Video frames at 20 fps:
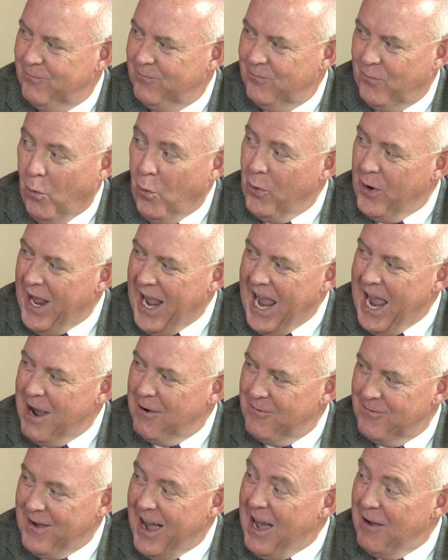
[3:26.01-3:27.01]

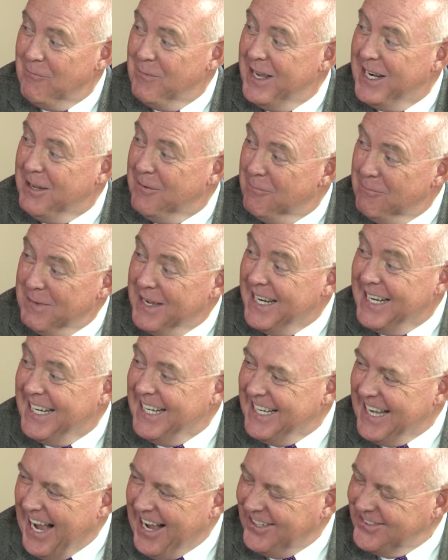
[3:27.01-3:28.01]
4.5, 5-minute
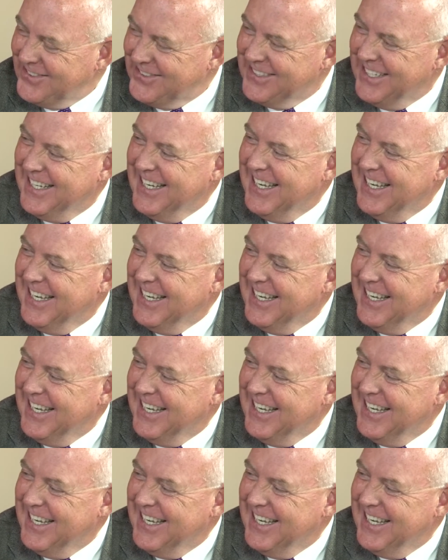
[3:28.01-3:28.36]
meeting. How's